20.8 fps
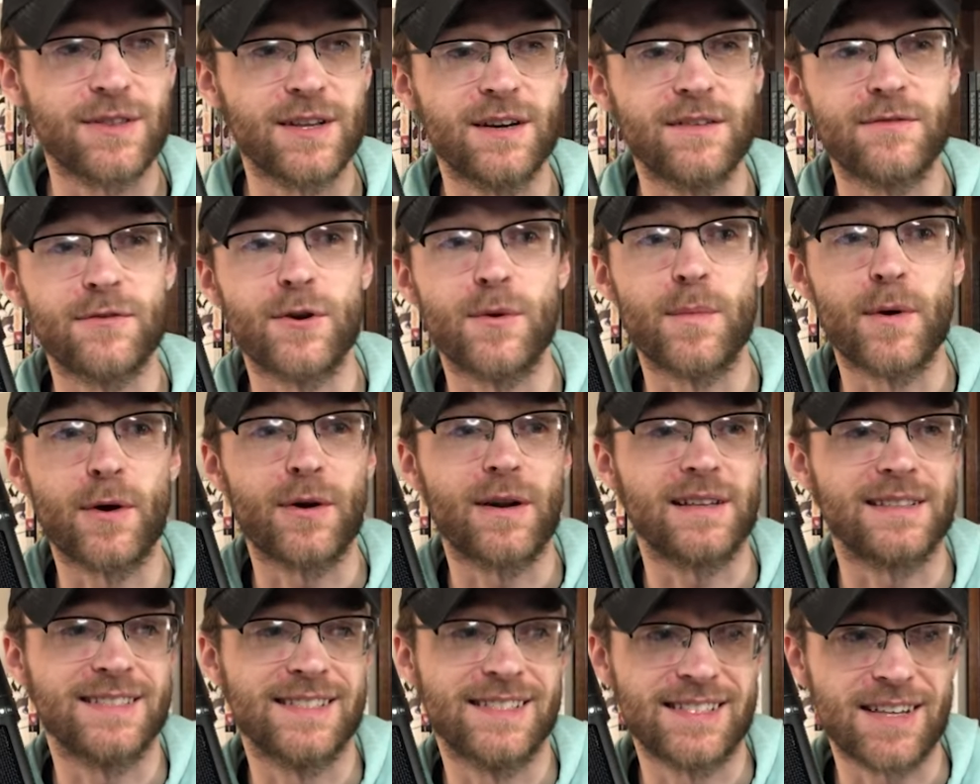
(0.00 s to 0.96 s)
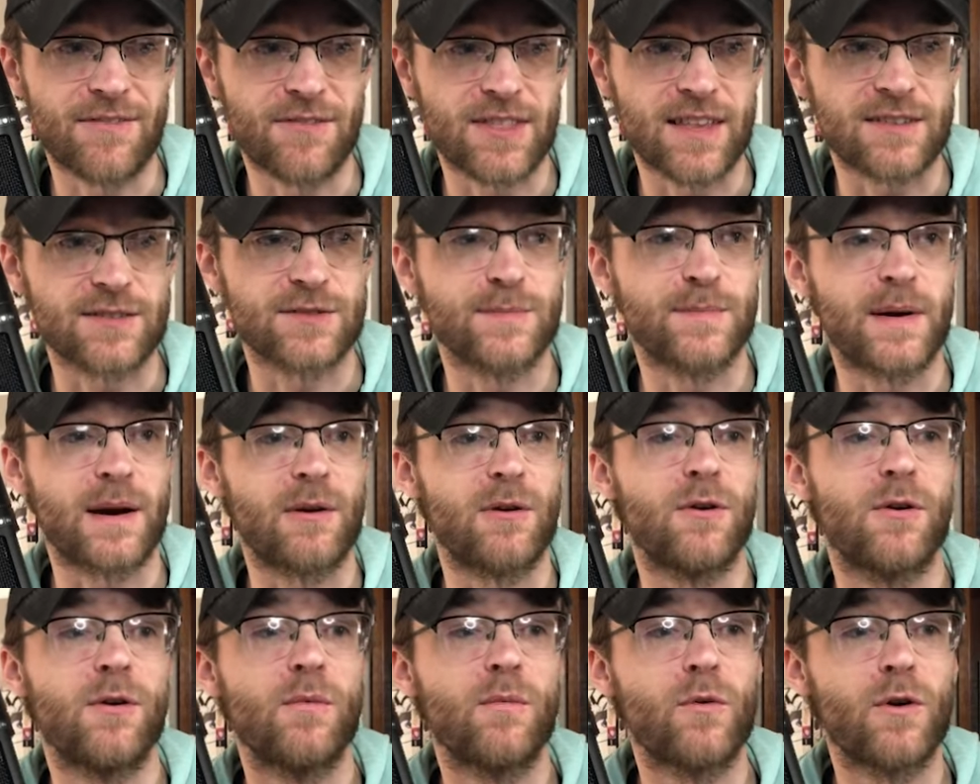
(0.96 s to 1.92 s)
Then if your opponent has a seven thousand
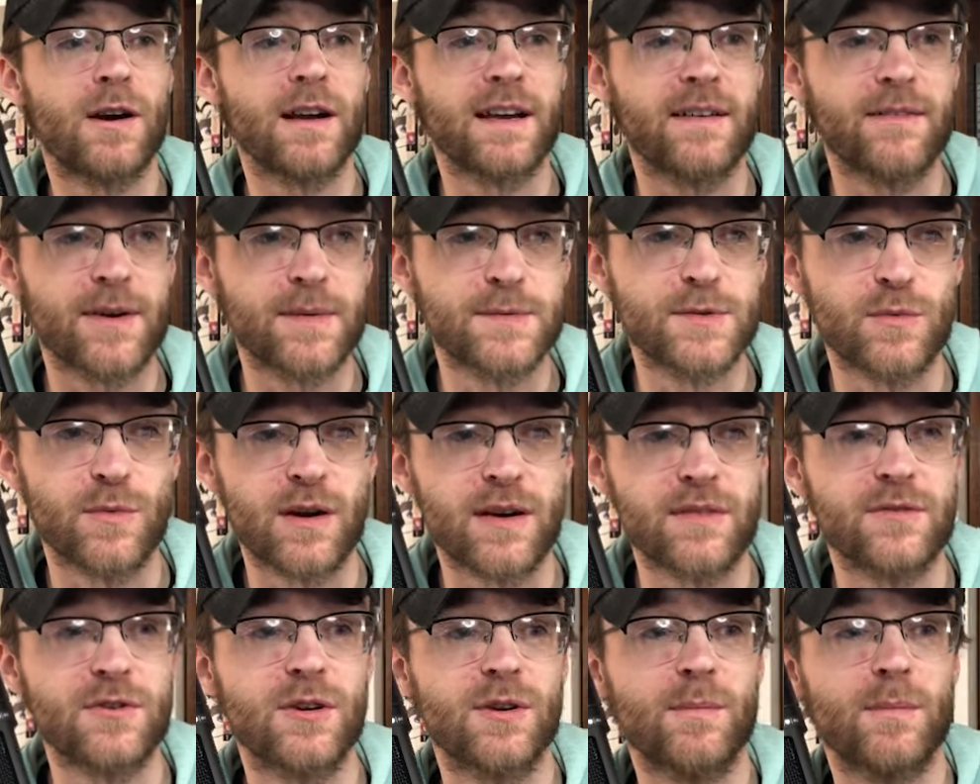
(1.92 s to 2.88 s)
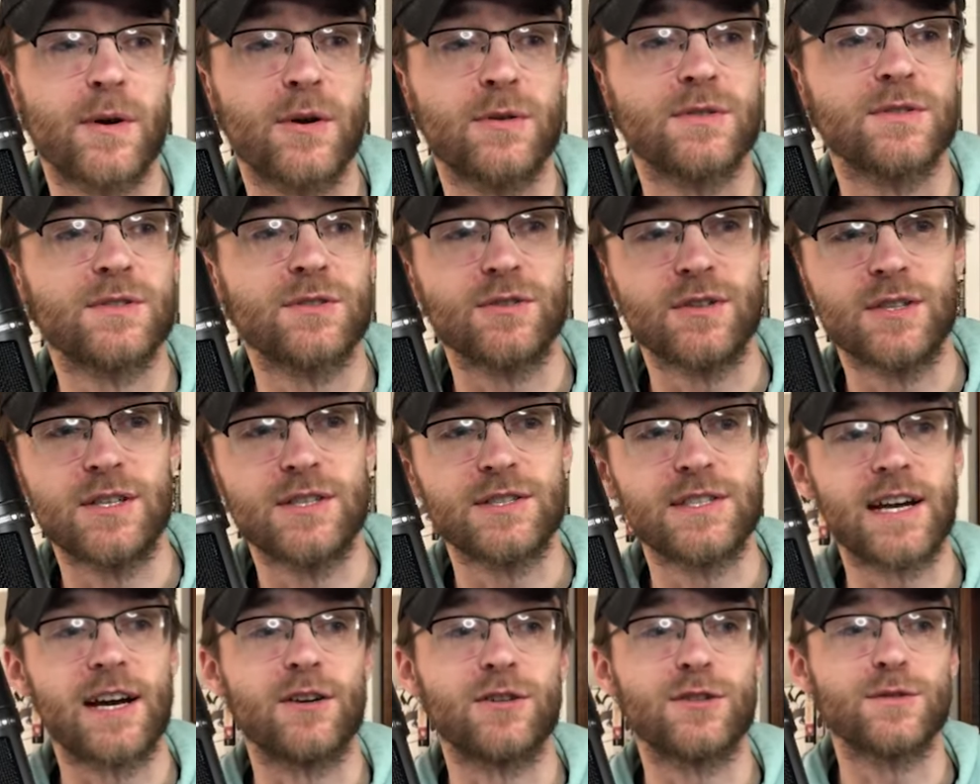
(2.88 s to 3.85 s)
power or more, give up to one of your opponents or
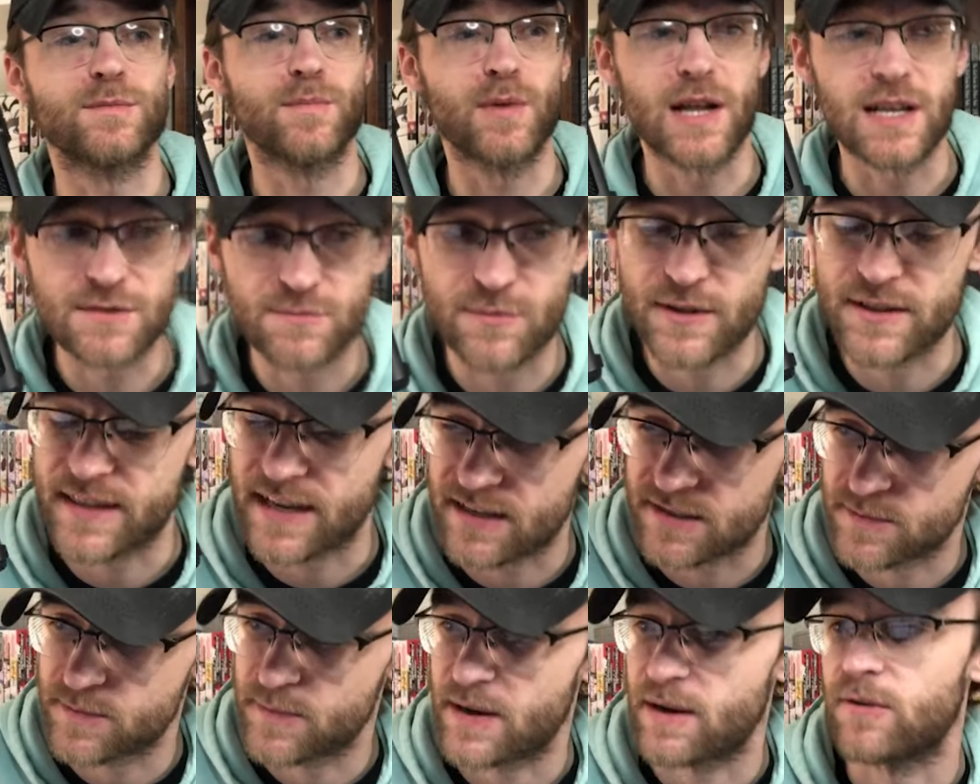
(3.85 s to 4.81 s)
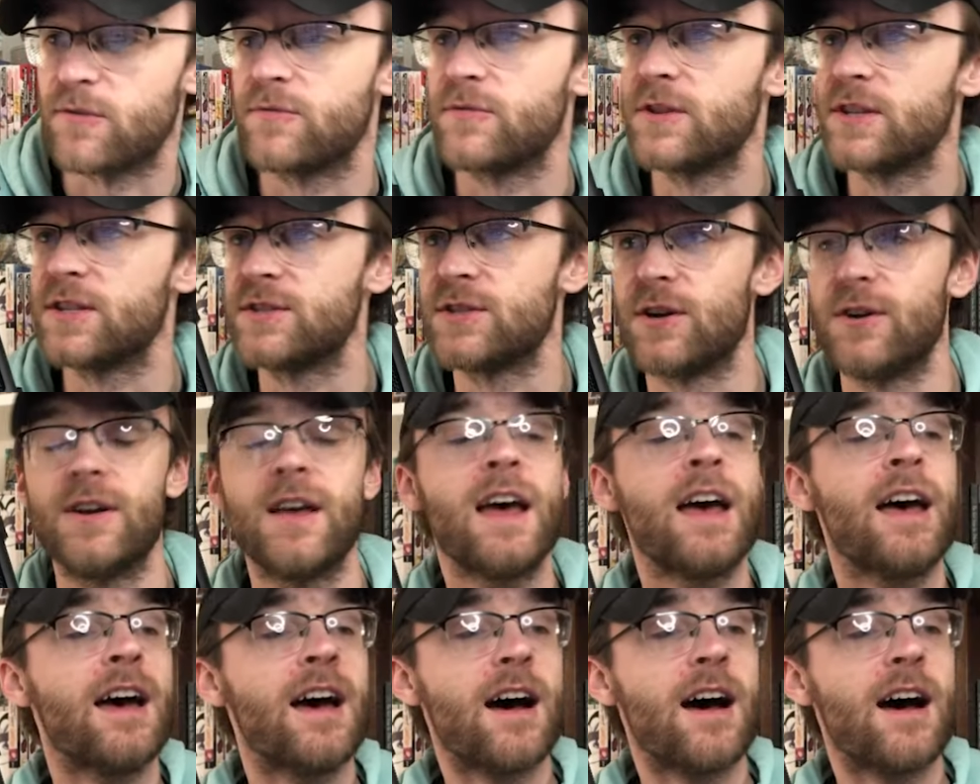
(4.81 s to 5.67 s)
leader's characters plus one thousand power for the turn.